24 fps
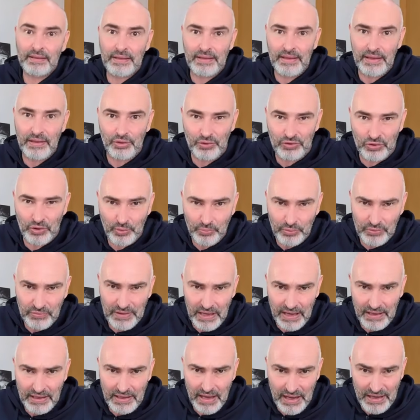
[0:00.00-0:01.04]
And on top of
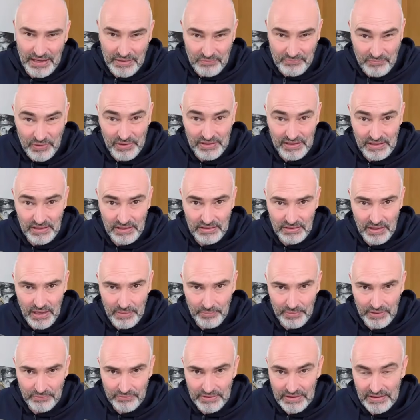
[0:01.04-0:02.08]
that, I have very little
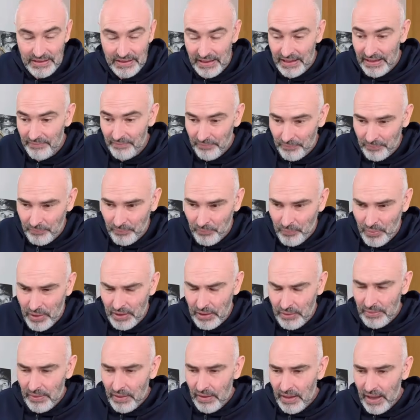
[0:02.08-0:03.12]
time left in the game.
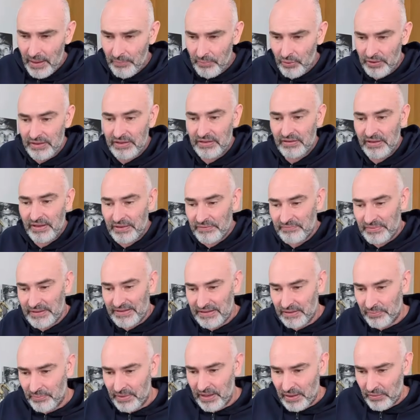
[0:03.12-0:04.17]
But I'm going to try to find
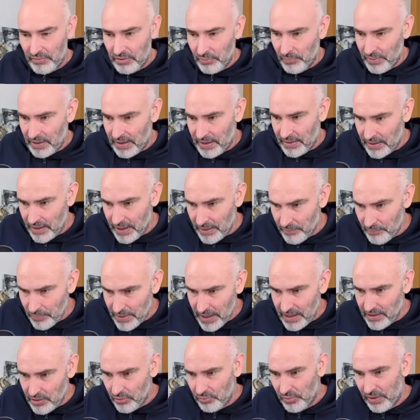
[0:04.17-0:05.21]
some counterplay. I
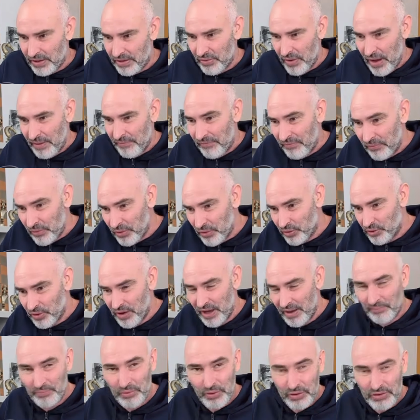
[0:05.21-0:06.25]
play queen to f4.
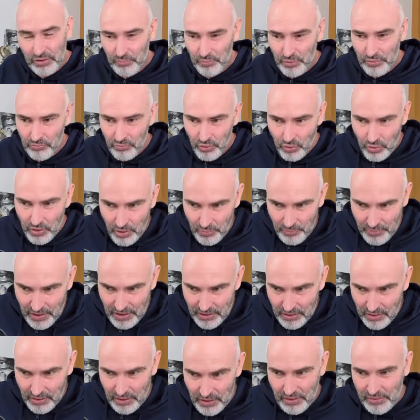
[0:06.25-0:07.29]
I'm going to provoke a
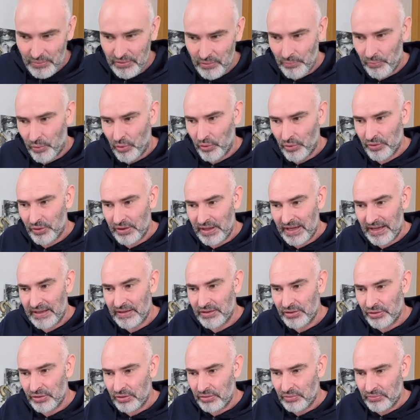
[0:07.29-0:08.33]
bit. The pawn on
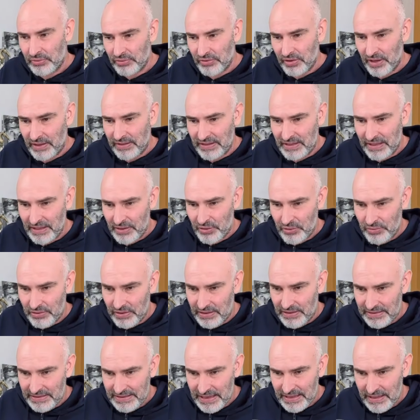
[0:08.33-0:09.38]
a2, trying to get onto
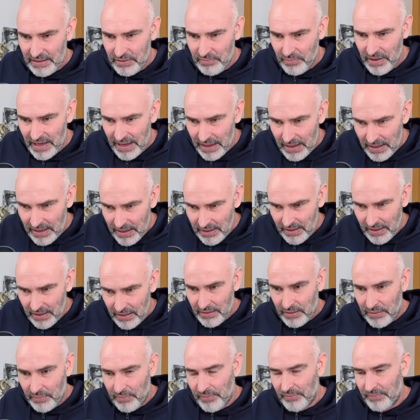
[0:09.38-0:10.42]
the second rank.
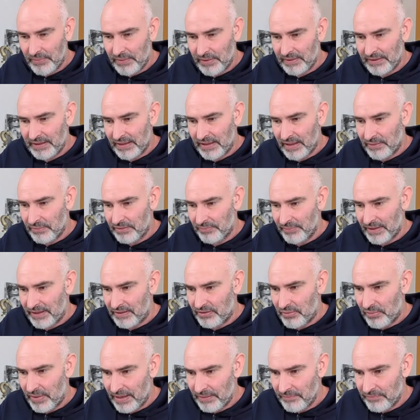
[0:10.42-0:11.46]
He comes back
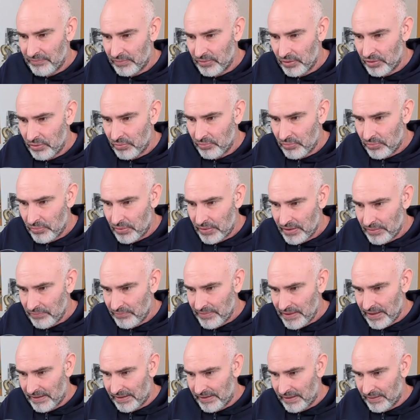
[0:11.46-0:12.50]
to f2 to
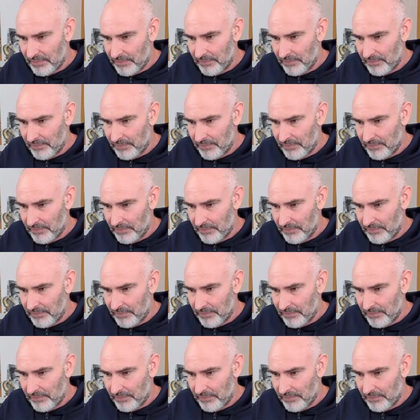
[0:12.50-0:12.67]
defend.